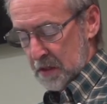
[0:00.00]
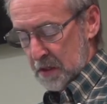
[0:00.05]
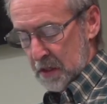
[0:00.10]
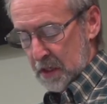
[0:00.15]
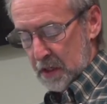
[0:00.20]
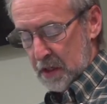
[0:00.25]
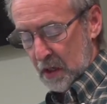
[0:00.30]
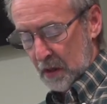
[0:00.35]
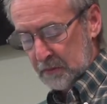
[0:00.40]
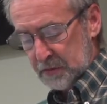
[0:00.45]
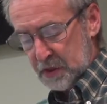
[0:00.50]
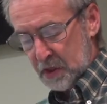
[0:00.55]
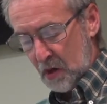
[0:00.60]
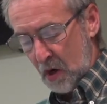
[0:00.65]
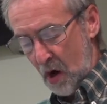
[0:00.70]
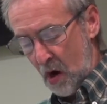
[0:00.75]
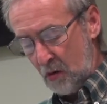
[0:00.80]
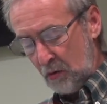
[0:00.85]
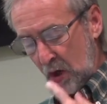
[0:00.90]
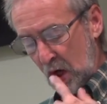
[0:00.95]
He comes
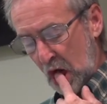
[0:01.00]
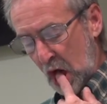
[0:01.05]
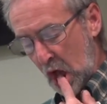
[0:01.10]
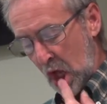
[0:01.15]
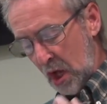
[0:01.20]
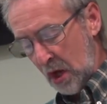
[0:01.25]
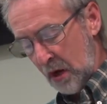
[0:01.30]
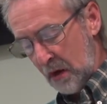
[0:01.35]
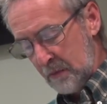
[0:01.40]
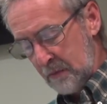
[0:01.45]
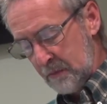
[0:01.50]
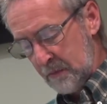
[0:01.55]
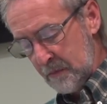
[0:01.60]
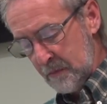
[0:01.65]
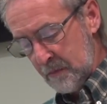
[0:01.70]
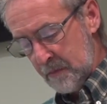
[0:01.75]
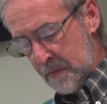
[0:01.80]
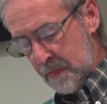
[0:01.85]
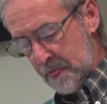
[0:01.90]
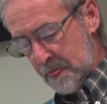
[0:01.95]
calling him
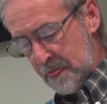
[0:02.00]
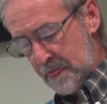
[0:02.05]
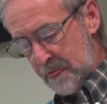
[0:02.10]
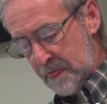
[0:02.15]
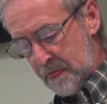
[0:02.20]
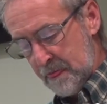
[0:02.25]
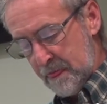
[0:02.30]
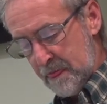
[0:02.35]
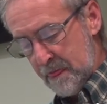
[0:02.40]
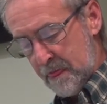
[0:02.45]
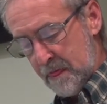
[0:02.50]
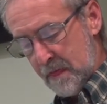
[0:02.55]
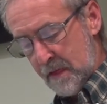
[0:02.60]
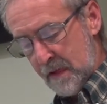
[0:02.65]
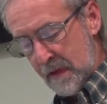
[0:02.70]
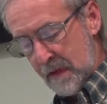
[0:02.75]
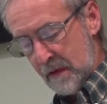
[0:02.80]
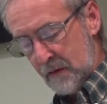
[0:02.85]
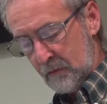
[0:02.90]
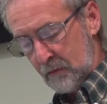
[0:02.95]

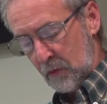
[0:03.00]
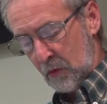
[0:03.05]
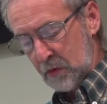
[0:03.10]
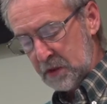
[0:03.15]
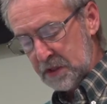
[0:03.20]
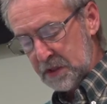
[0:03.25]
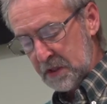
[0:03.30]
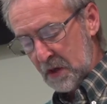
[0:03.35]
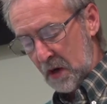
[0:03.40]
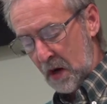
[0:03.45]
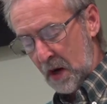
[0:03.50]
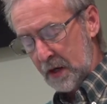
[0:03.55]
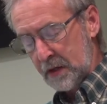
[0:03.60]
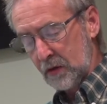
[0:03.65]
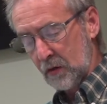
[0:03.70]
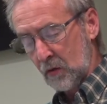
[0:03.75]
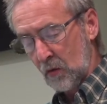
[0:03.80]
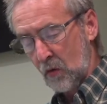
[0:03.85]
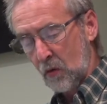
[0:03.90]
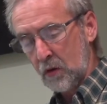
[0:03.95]
verse 9, the
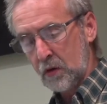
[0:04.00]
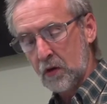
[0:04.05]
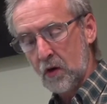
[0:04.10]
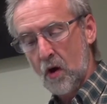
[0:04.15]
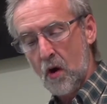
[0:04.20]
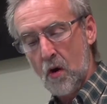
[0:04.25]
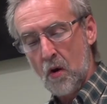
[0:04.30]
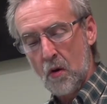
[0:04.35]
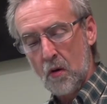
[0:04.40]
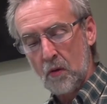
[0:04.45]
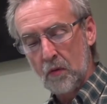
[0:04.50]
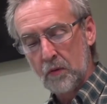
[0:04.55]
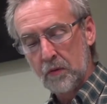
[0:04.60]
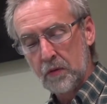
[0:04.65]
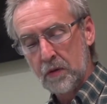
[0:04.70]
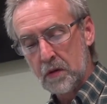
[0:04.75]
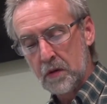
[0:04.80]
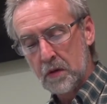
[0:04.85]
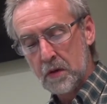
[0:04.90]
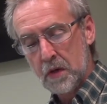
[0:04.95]
Lord called,
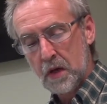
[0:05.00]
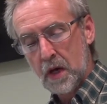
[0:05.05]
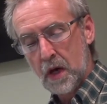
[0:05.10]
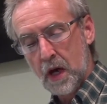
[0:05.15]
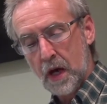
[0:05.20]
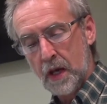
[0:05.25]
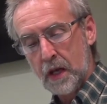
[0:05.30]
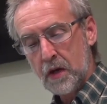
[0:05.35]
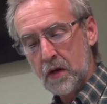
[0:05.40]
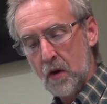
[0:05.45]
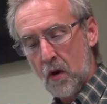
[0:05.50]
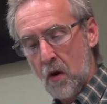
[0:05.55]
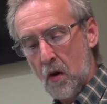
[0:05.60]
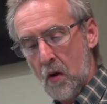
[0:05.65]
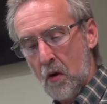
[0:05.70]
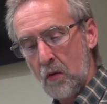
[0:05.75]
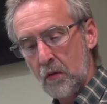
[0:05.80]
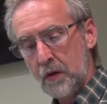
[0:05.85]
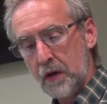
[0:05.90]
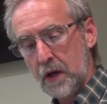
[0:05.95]
and he
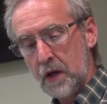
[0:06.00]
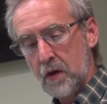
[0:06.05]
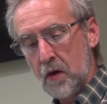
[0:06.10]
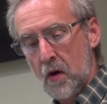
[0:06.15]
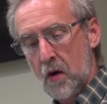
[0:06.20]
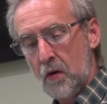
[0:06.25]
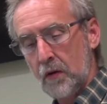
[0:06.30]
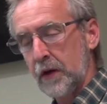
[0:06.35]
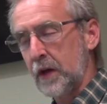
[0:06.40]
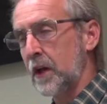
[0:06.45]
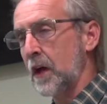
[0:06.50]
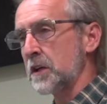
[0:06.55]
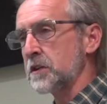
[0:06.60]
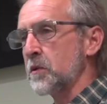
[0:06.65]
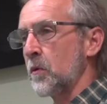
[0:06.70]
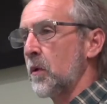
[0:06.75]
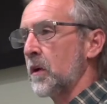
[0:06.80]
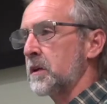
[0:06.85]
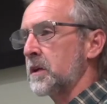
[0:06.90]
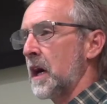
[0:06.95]
called, and he called, and he doesn't
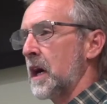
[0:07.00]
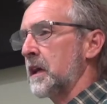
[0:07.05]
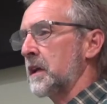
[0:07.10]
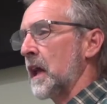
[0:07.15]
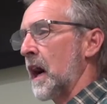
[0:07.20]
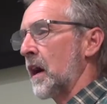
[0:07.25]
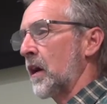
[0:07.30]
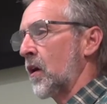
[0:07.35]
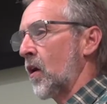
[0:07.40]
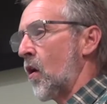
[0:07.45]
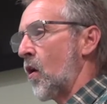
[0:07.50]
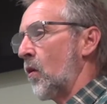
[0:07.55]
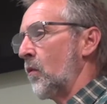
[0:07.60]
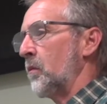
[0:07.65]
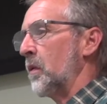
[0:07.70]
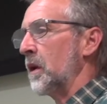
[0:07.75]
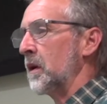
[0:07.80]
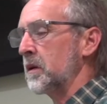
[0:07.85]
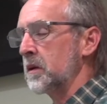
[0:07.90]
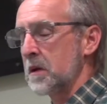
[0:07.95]
want to take that call,
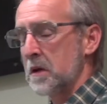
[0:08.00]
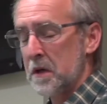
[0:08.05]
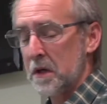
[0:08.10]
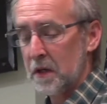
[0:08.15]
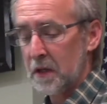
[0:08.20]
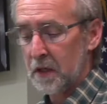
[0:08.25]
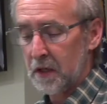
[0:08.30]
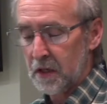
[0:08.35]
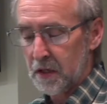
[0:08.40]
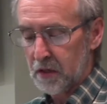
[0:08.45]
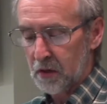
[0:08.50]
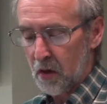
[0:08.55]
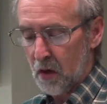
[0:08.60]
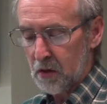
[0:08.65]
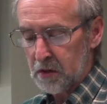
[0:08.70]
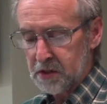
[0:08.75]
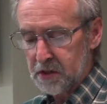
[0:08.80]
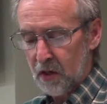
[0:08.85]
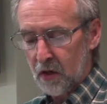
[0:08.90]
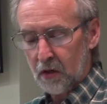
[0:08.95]
but
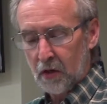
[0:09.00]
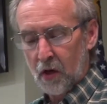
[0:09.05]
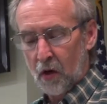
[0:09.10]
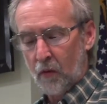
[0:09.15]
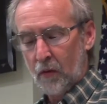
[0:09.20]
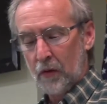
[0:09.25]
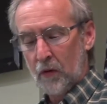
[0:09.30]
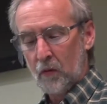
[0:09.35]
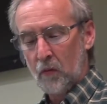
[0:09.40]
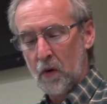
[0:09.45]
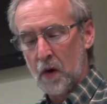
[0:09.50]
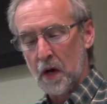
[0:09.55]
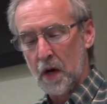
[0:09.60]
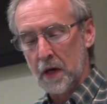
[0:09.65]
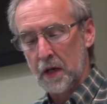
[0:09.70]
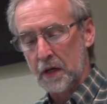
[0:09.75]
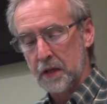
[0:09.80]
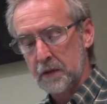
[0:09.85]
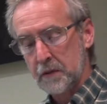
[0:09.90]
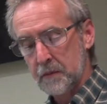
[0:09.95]
God's not going
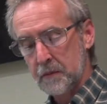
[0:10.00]
away.